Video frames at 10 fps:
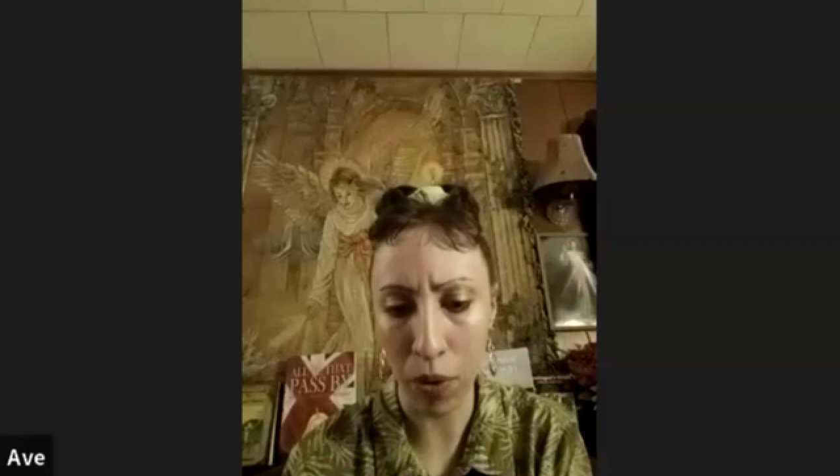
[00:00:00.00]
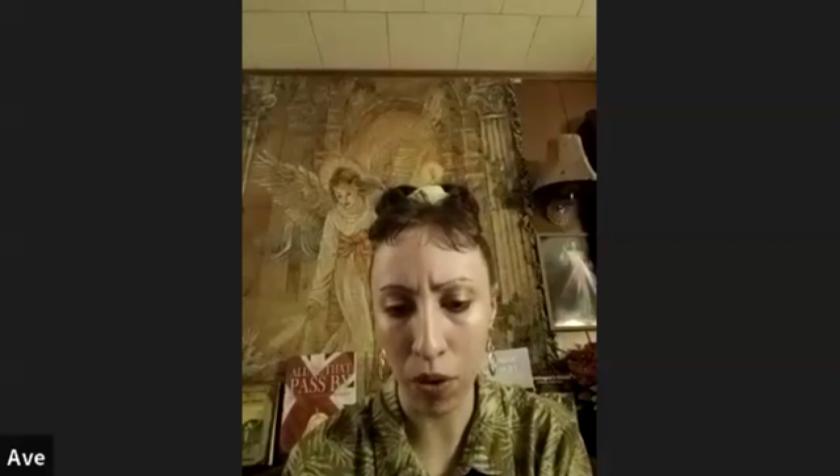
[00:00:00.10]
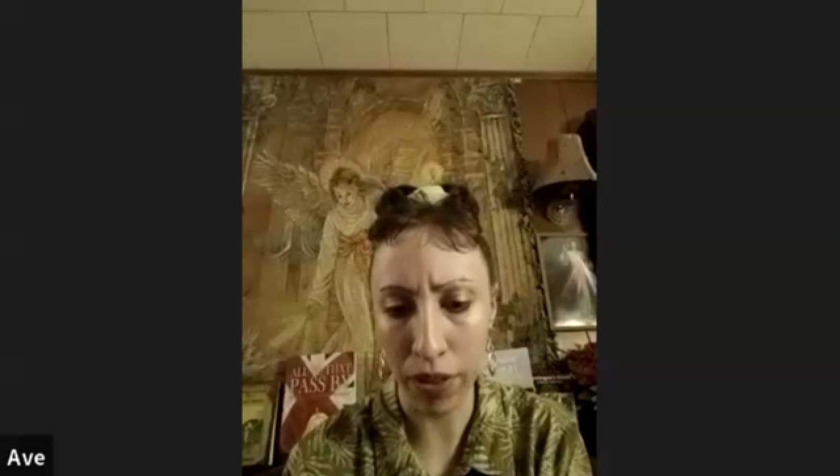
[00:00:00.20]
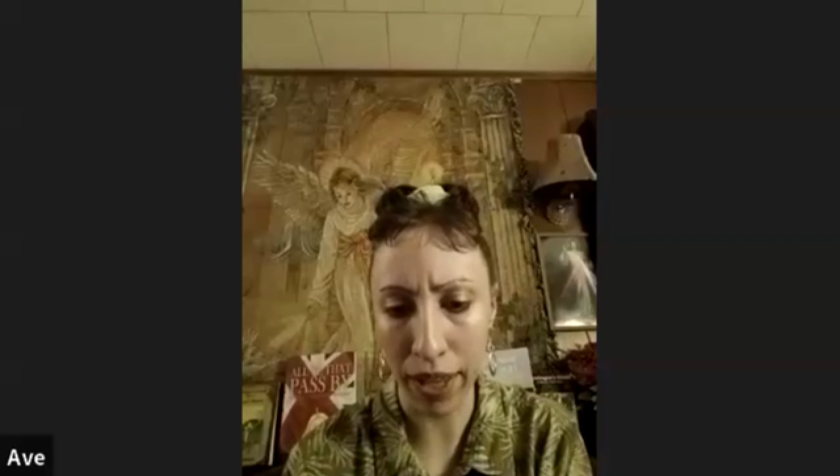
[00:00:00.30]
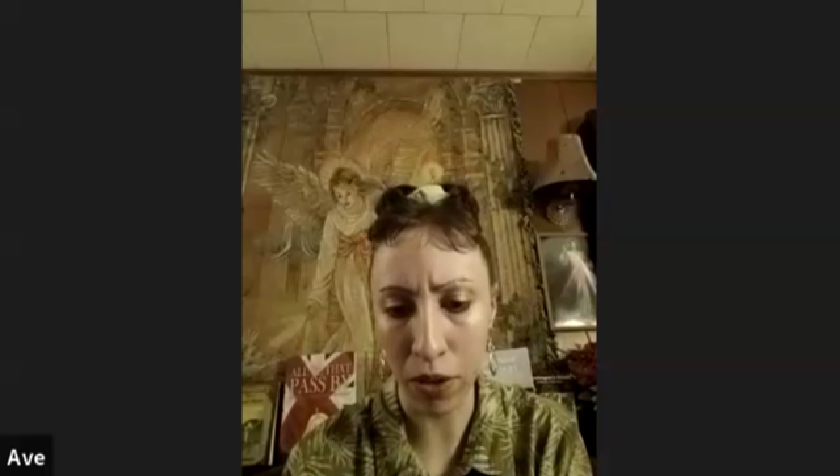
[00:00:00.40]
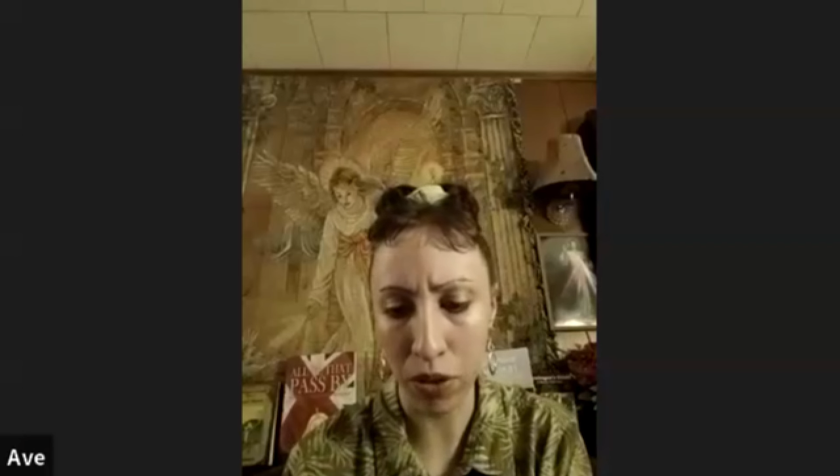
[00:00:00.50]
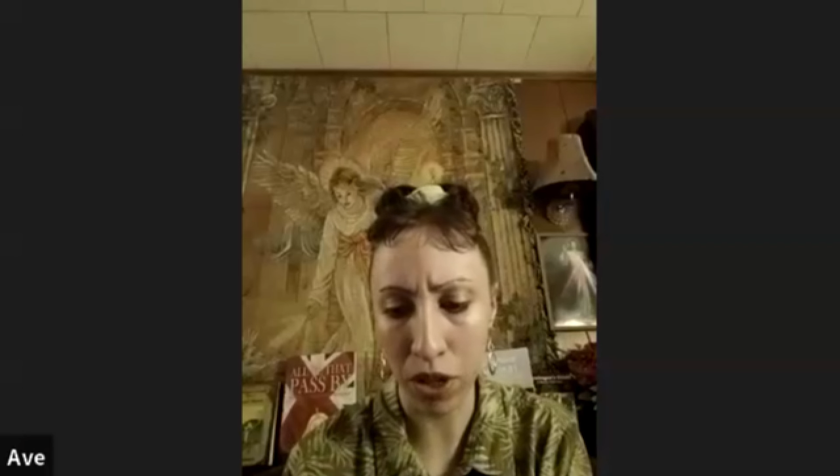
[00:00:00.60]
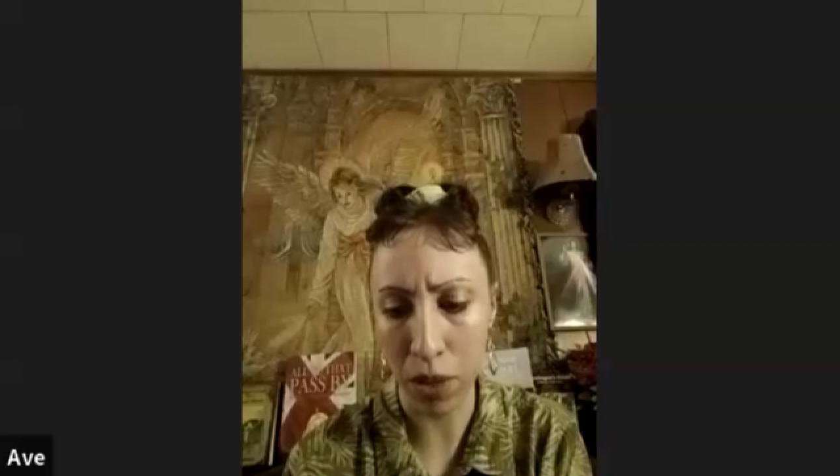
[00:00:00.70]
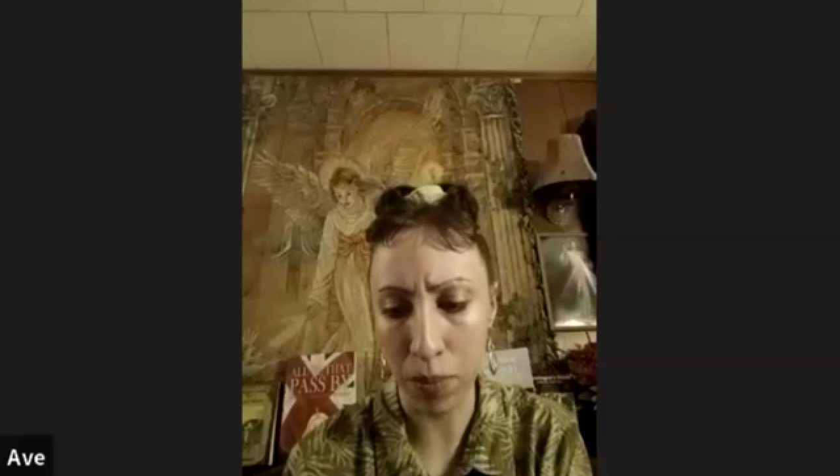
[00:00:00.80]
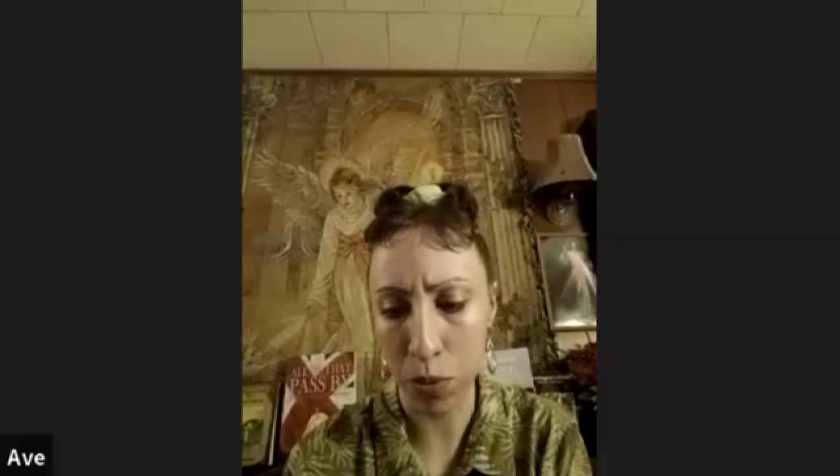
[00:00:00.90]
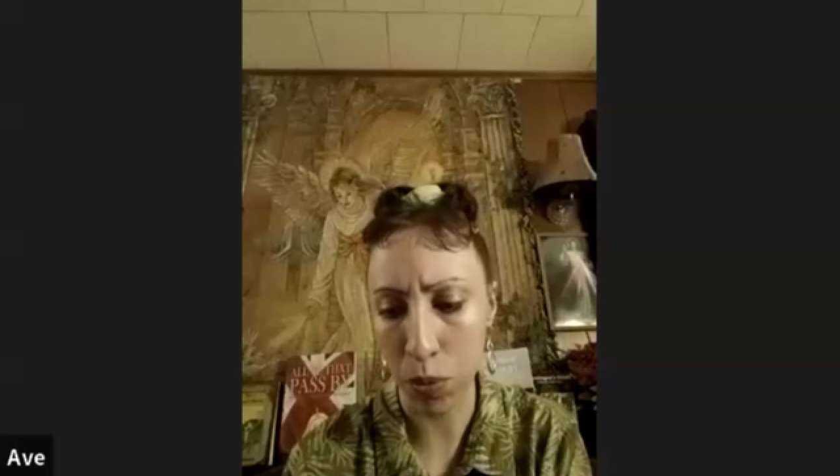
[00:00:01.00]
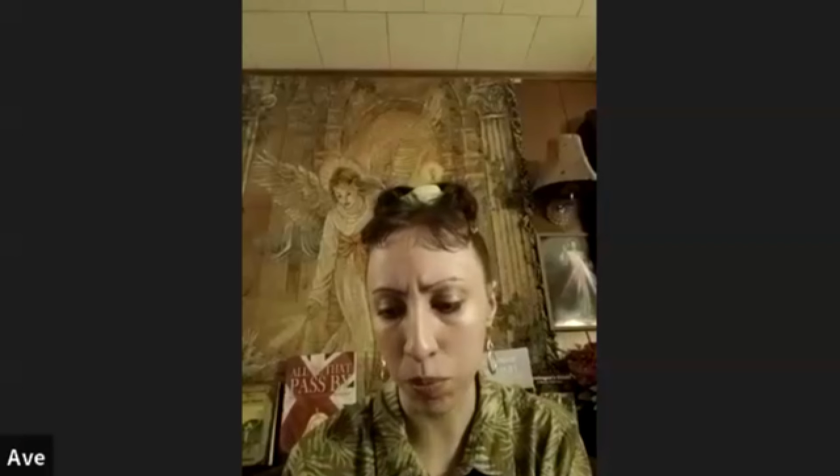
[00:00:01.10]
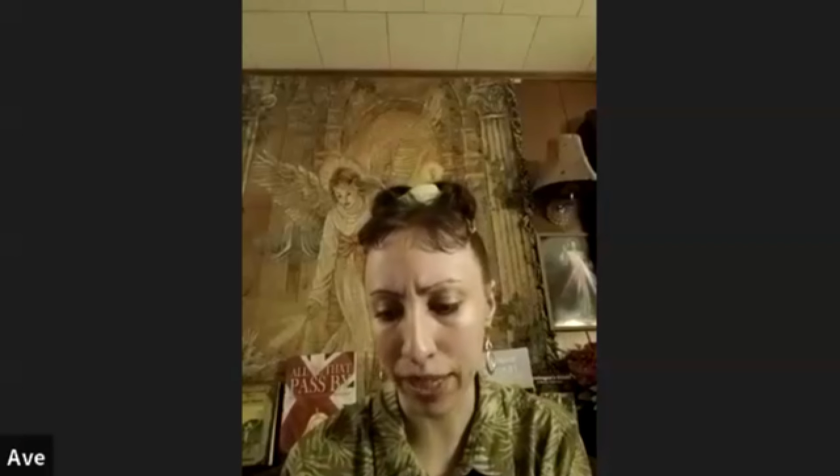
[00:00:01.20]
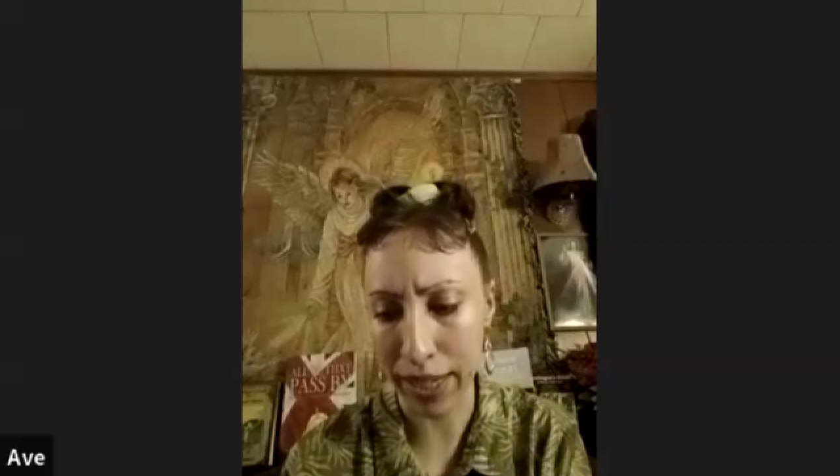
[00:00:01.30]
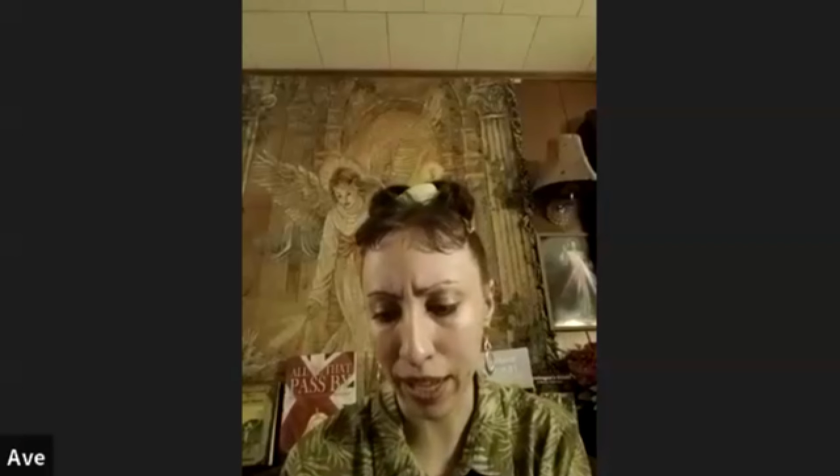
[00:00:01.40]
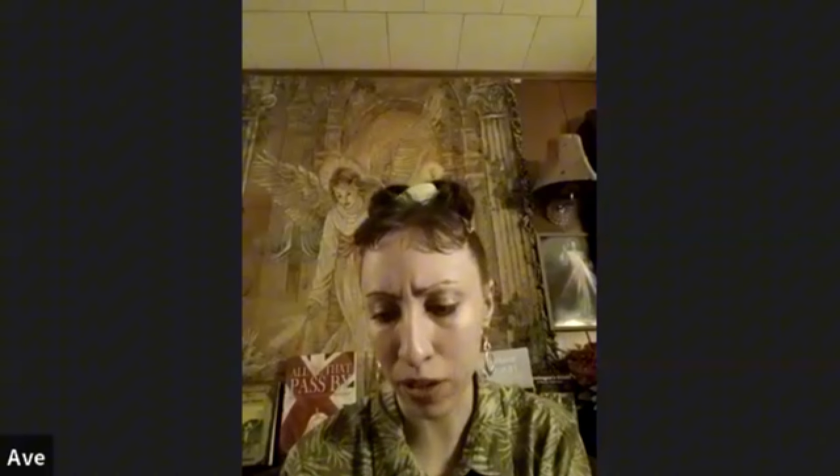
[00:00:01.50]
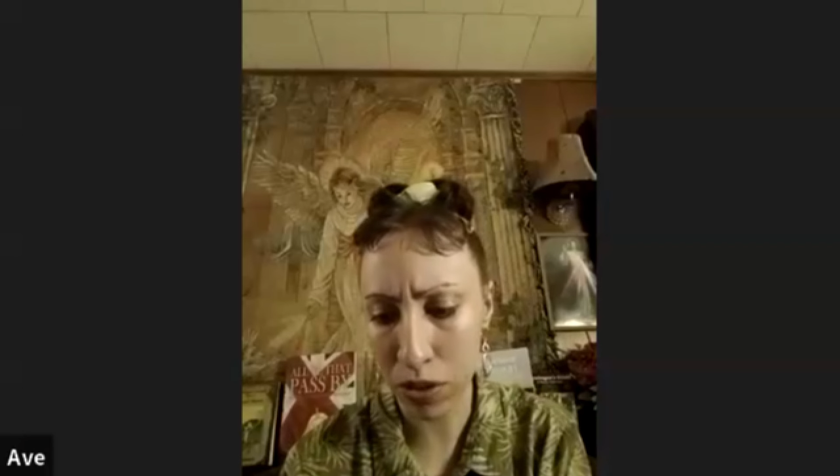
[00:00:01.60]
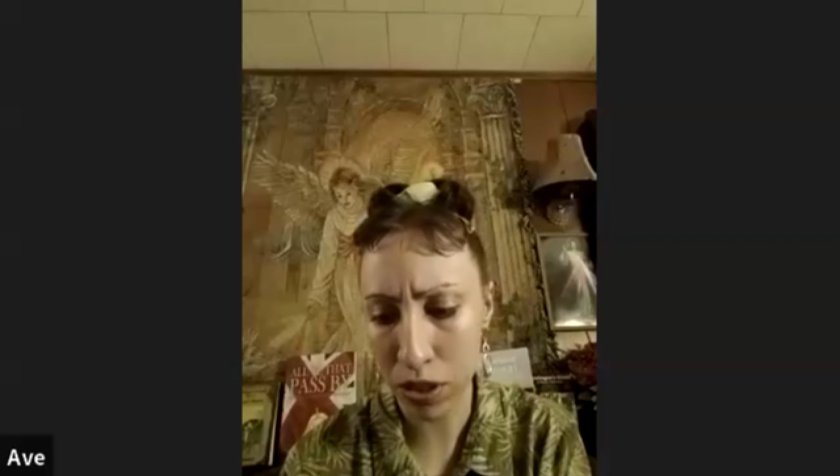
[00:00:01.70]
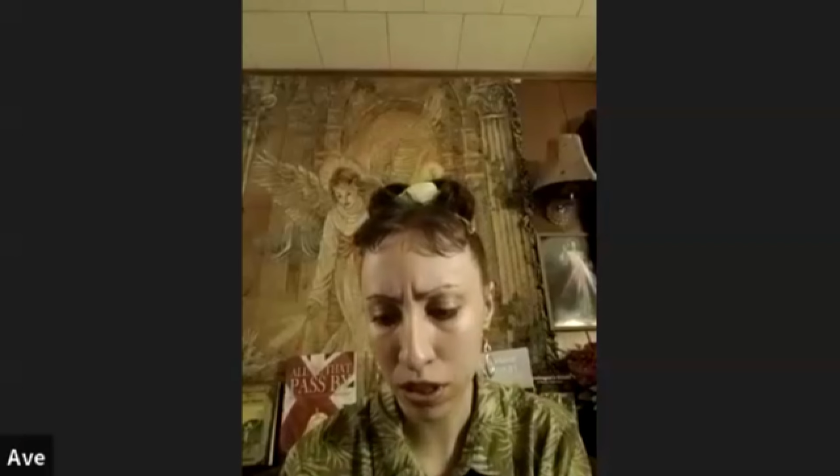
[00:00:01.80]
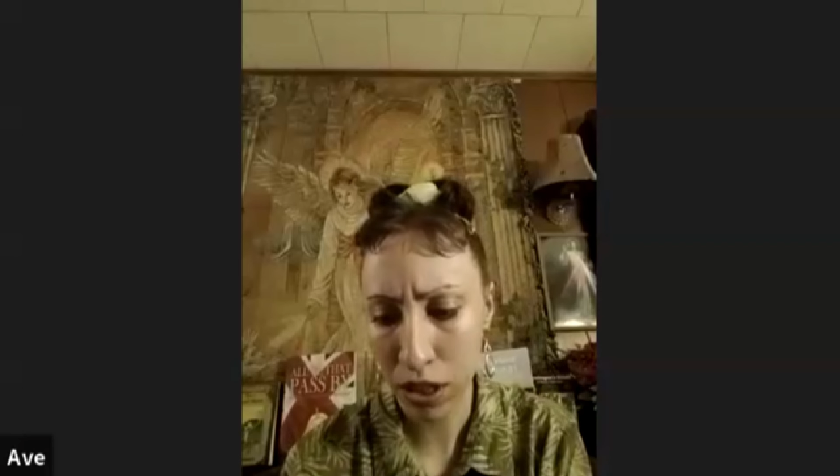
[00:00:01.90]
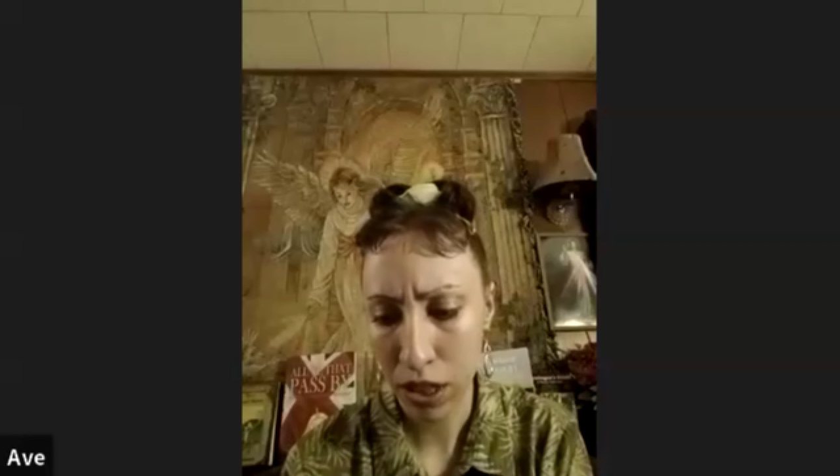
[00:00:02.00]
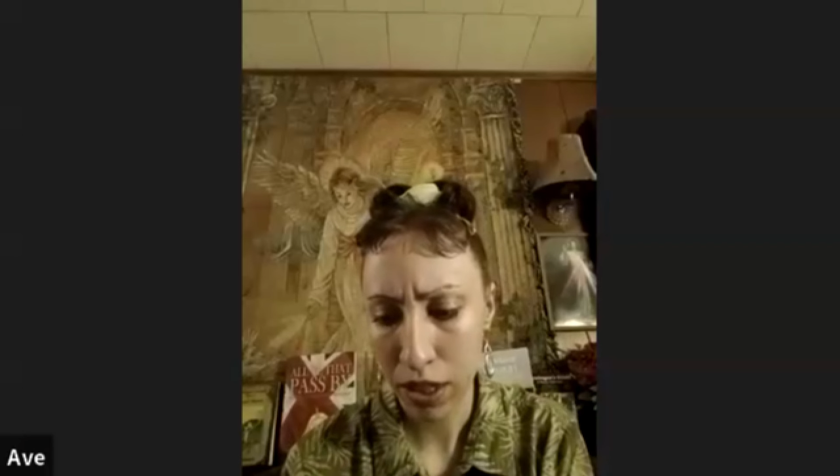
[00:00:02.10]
all the outcomes will play out,